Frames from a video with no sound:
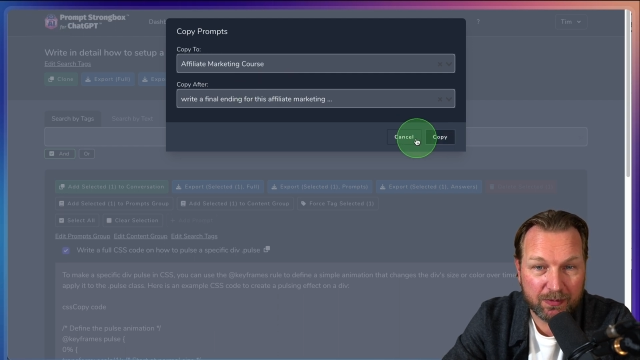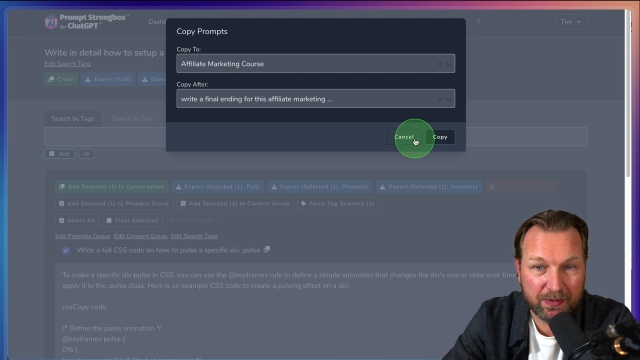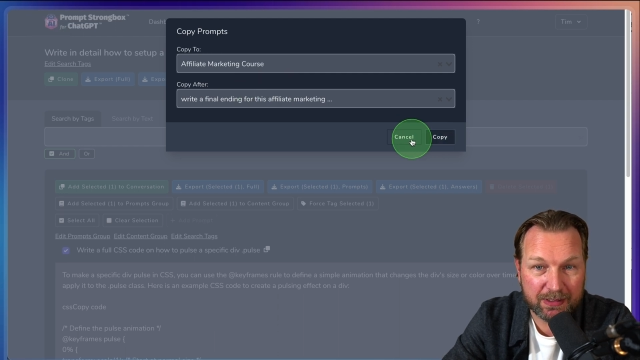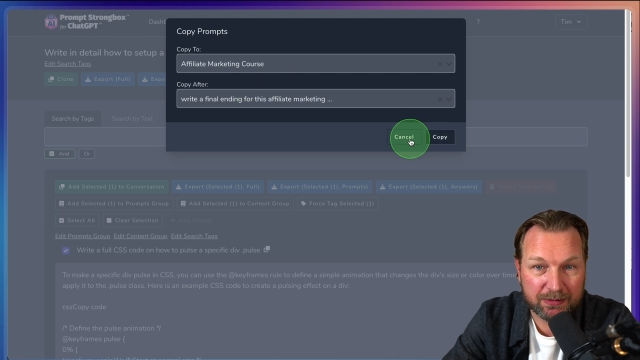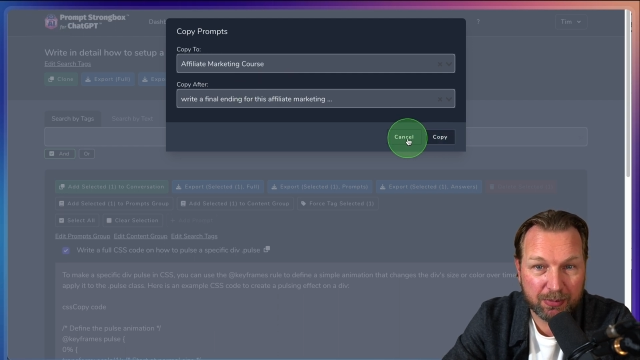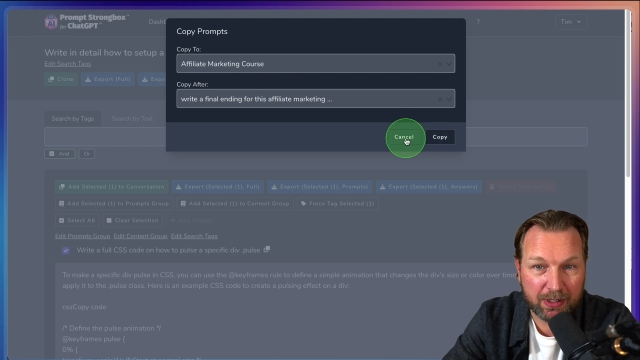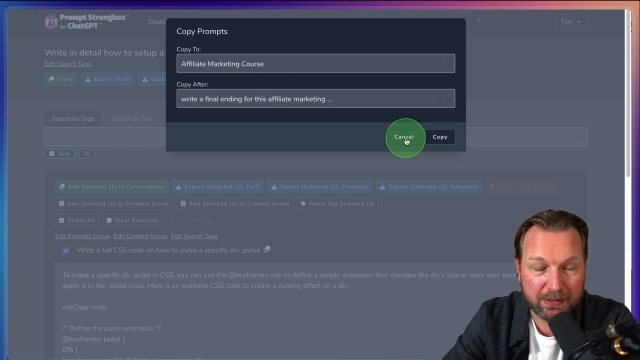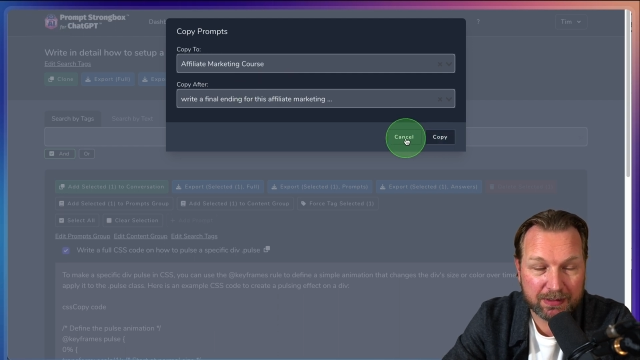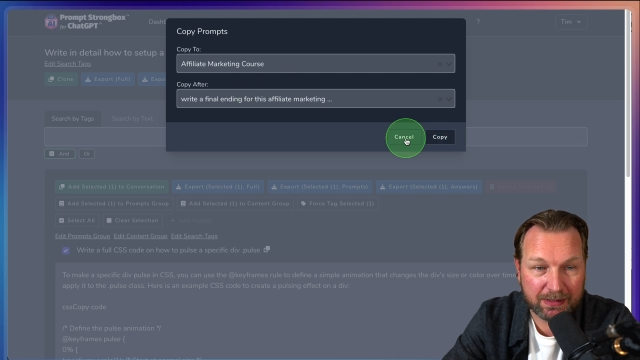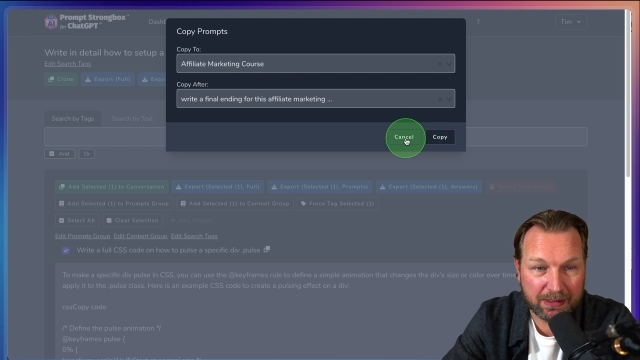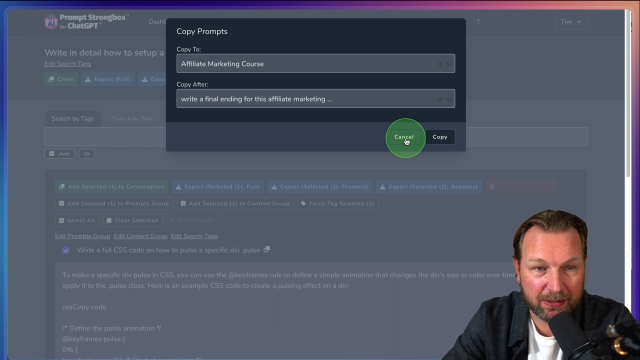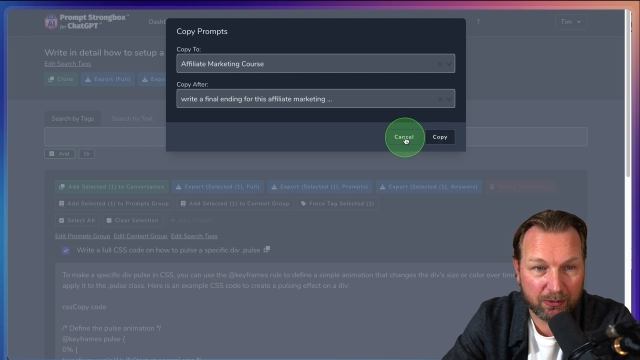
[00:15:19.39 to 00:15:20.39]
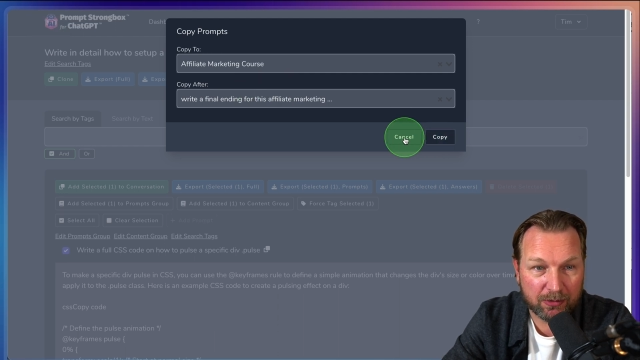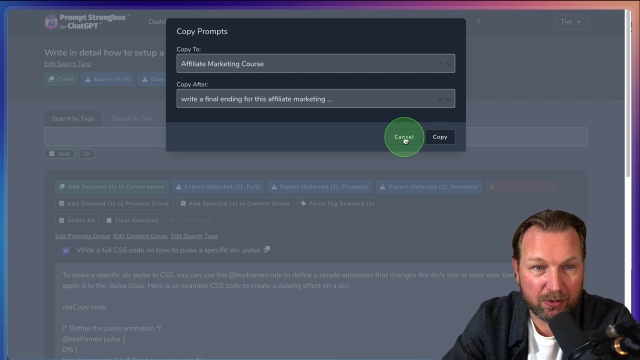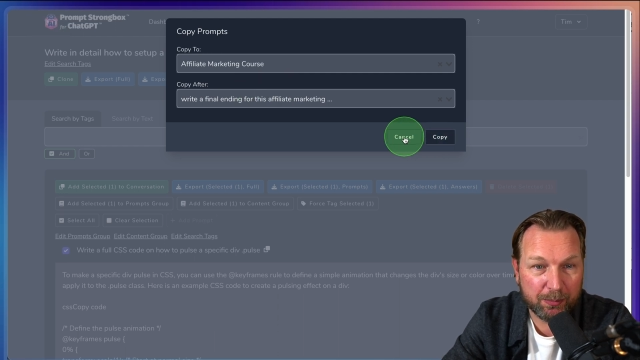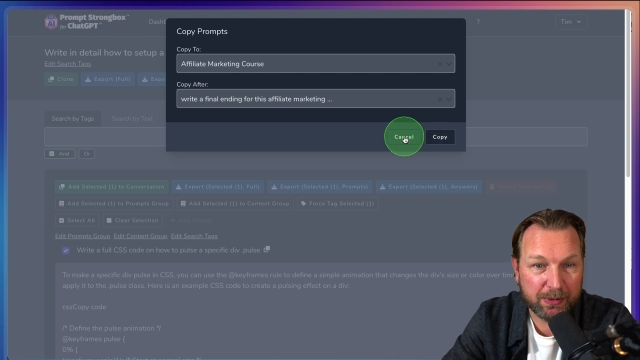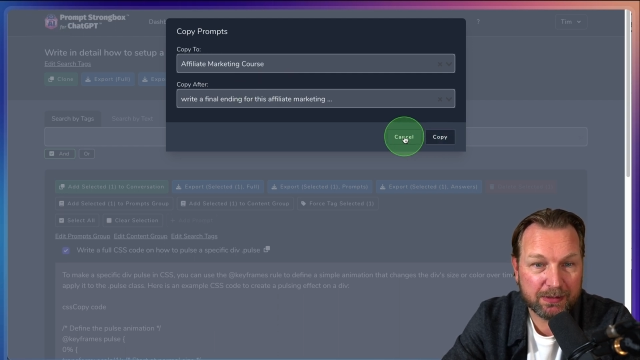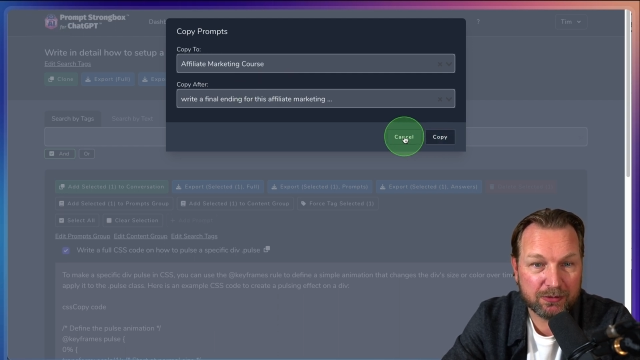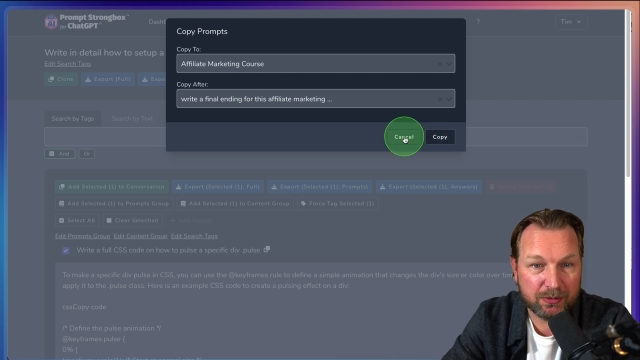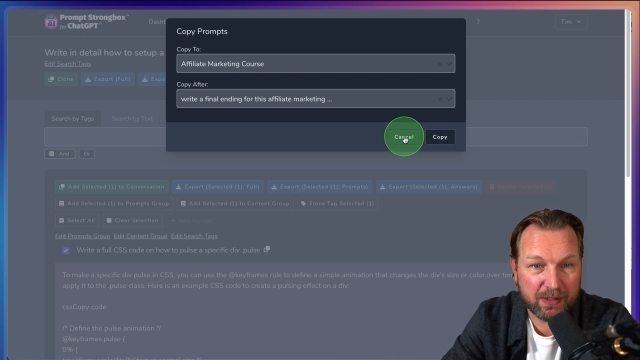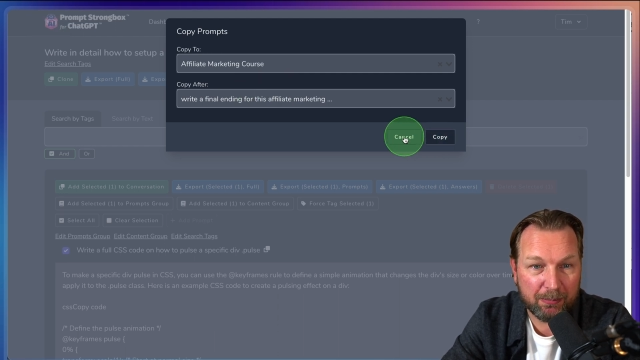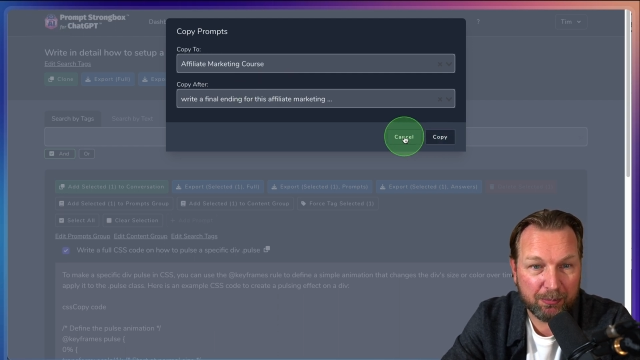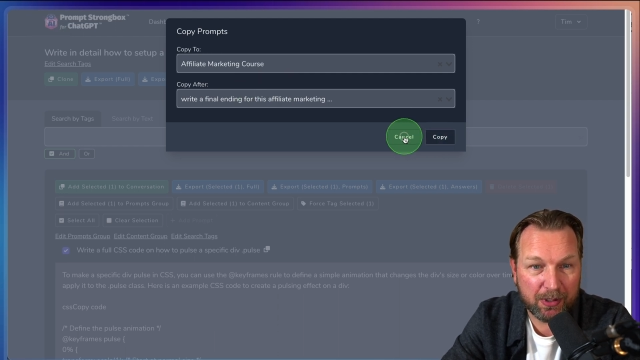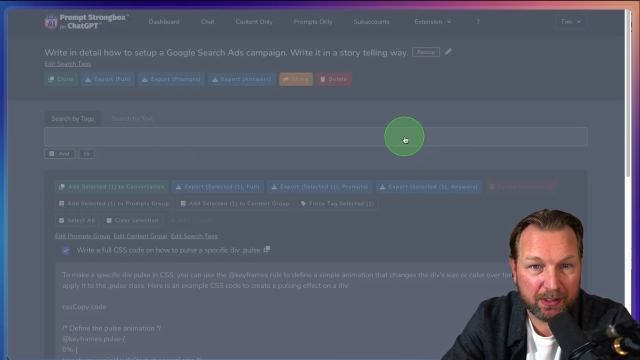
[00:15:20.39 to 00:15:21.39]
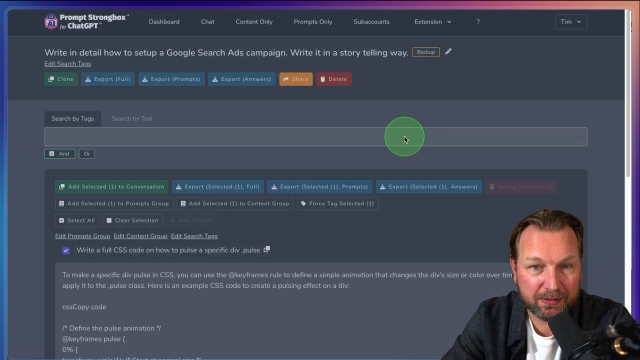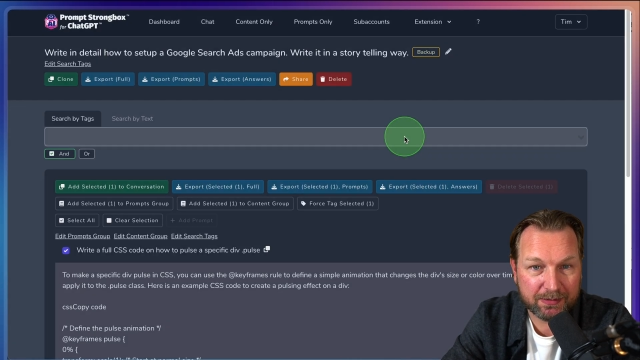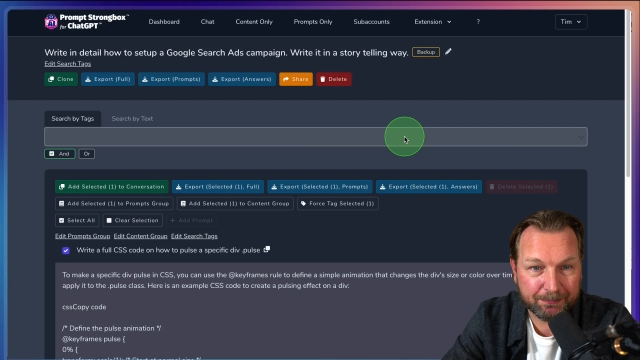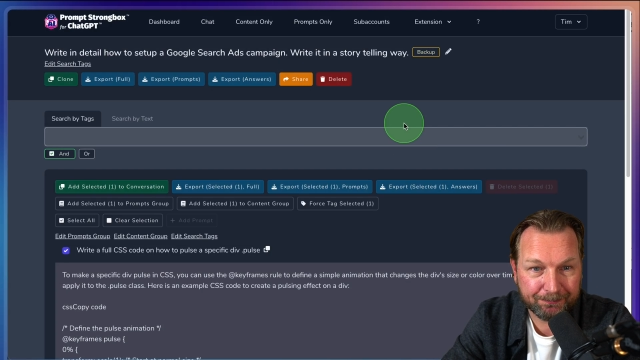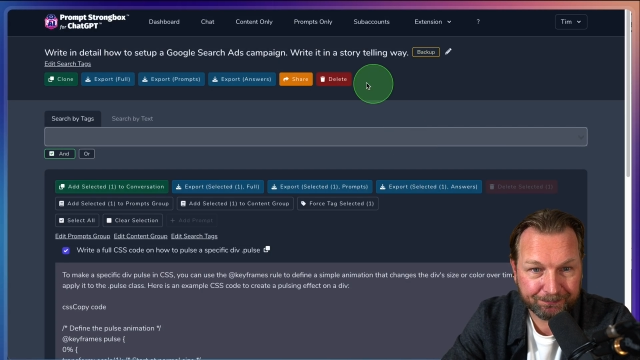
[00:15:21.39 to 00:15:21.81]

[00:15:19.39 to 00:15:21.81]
this part in here, or copy it to that part.